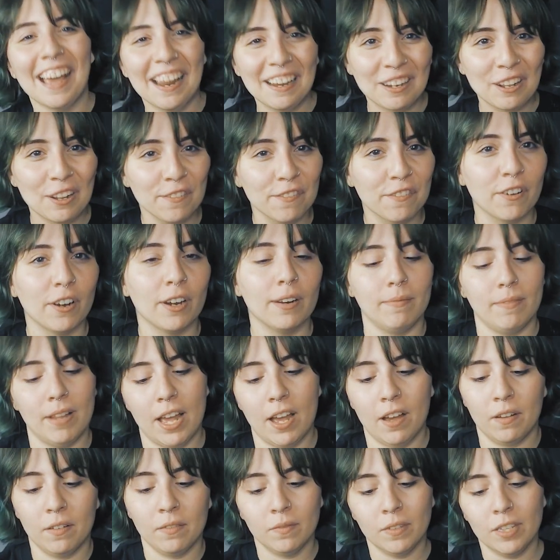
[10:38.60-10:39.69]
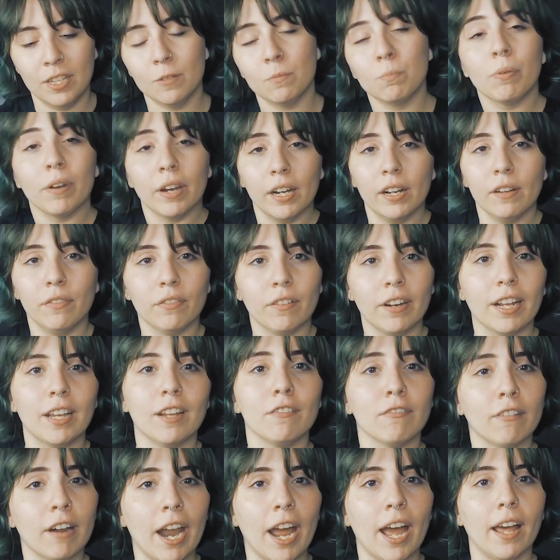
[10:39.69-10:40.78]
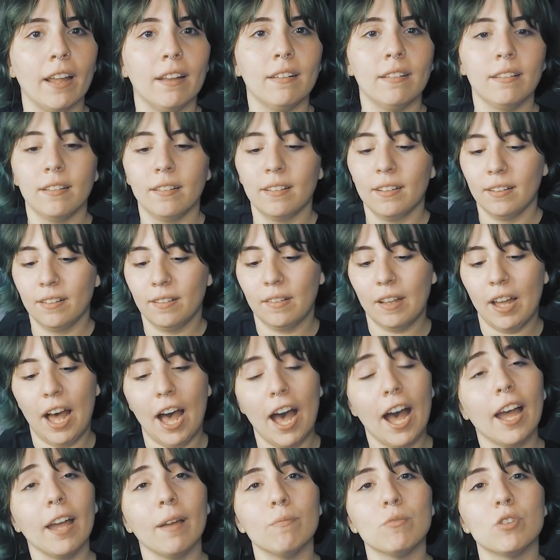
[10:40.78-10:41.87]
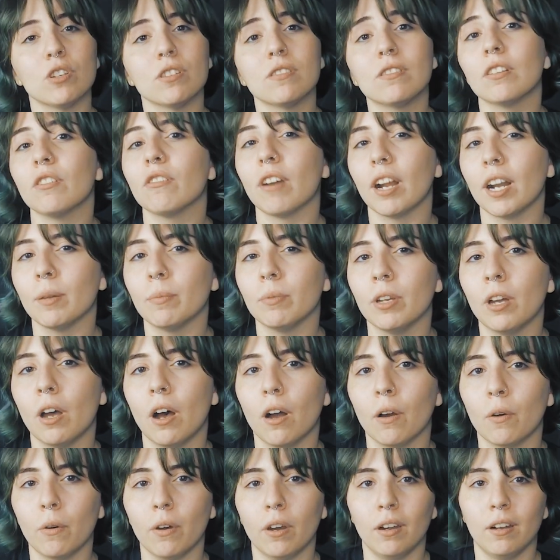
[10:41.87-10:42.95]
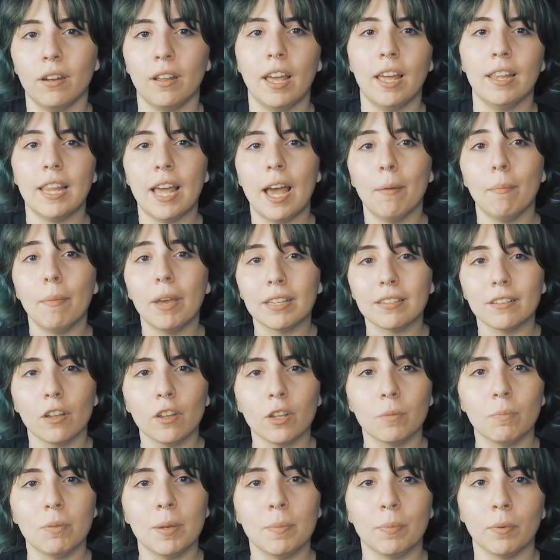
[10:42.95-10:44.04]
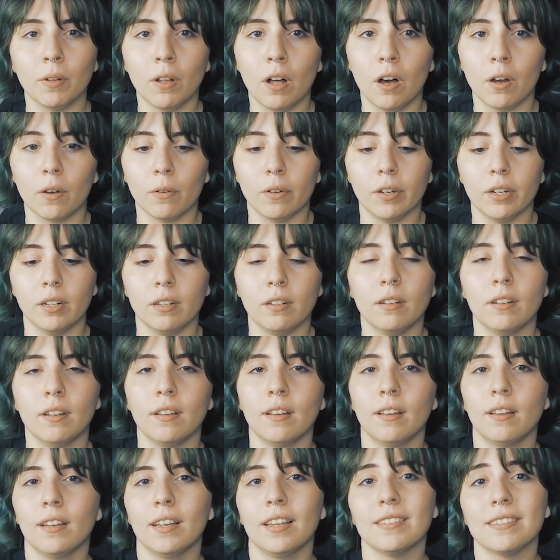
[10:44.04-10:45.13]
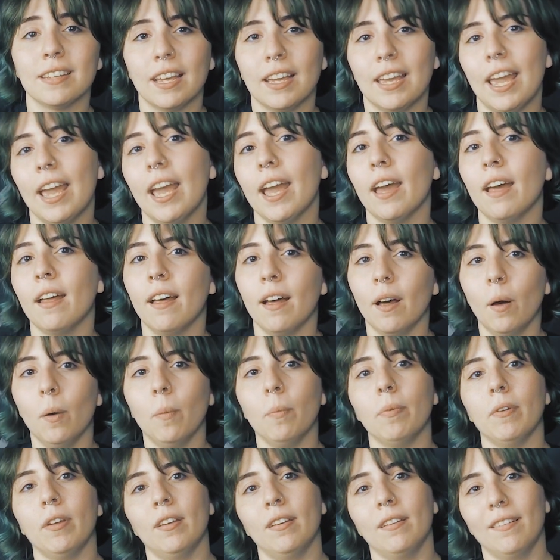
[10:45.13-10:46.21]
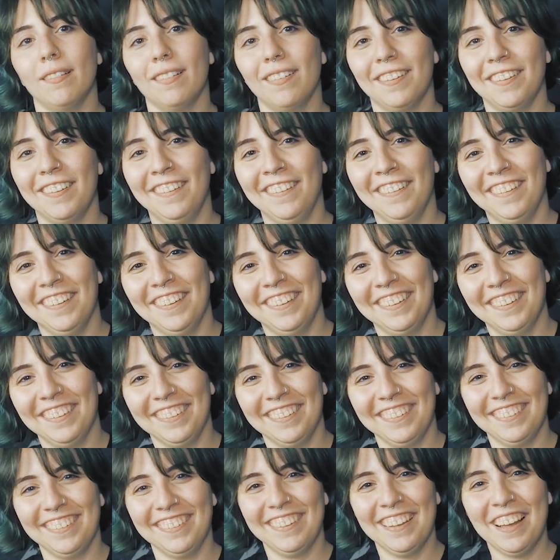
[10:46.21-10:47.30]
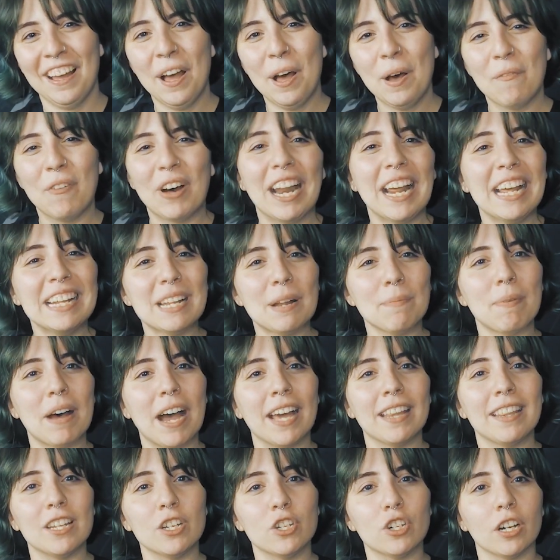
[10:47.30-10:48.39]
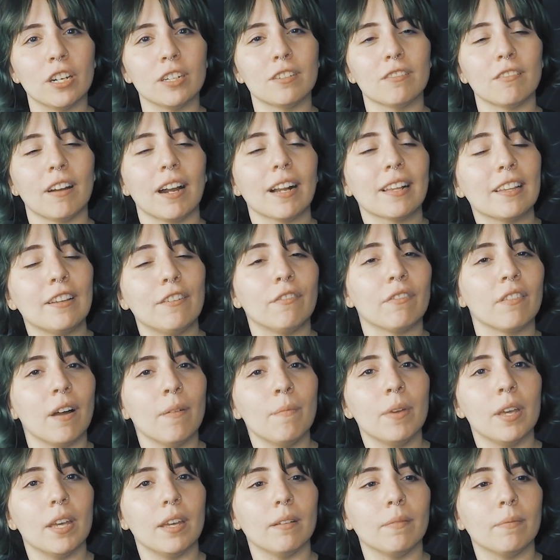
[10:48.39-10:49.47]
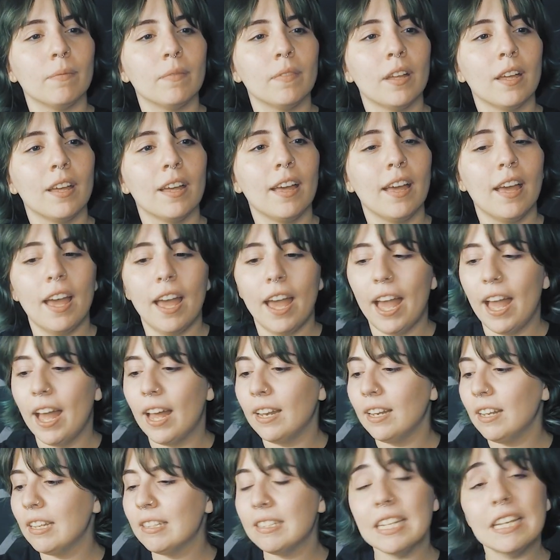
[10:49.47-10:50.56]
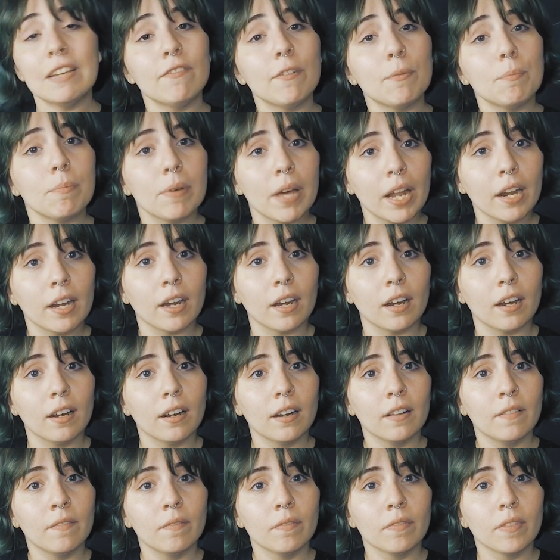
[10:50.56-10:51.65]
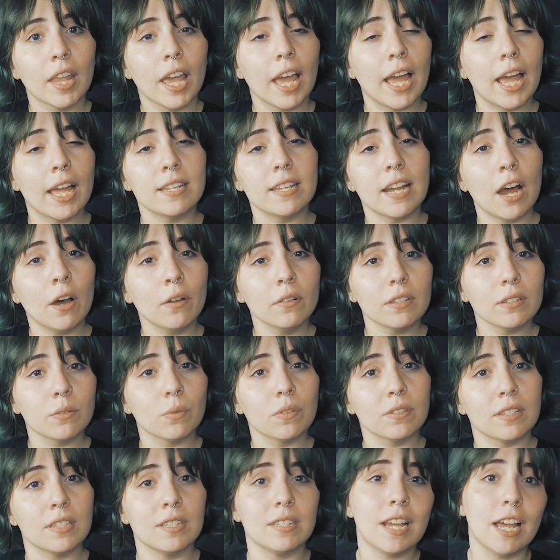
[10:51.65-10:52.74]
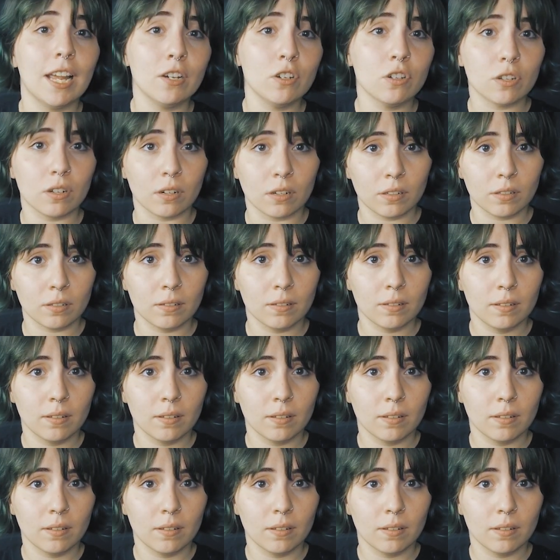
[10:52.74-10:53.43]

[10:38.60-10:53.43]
confirm now. He's pretty freaking rad. I'm just incredibly awkward, and that makes other people awkward because I can't help it. But I ended up buying this shirt directly from him, and it's even better. I doubt this was intentional,